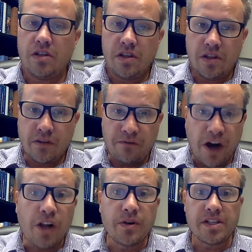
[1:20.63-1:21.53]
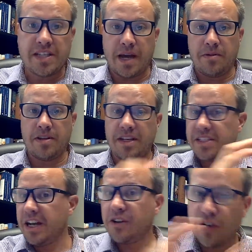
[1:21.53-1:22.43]
The following Sabbath, let's
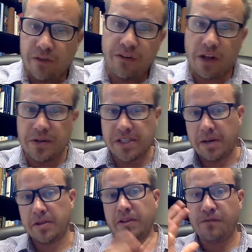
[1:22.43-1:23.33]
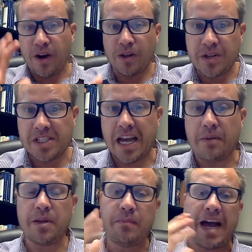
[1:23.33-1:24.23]
now go to the following Sabbath. The following
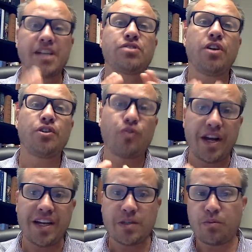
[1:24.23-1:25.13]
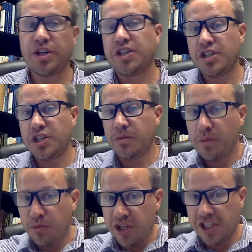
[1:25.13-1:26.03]
Sabbath, Pastor Andrea is preaching. She'll be
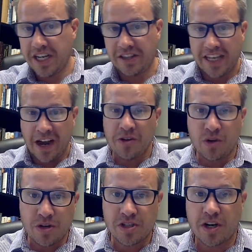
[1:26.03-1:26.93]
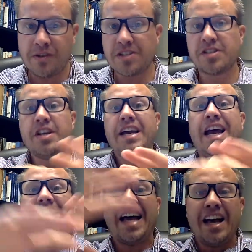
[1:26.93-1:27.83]
preaching at the outdoor service,
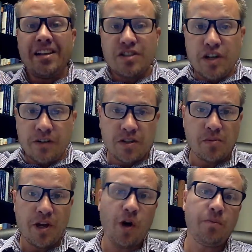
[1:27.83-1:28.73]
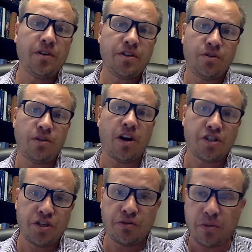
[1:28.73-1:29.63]
and that service will be open to our
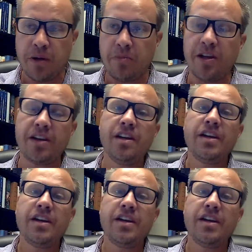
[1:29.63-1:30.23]
general public.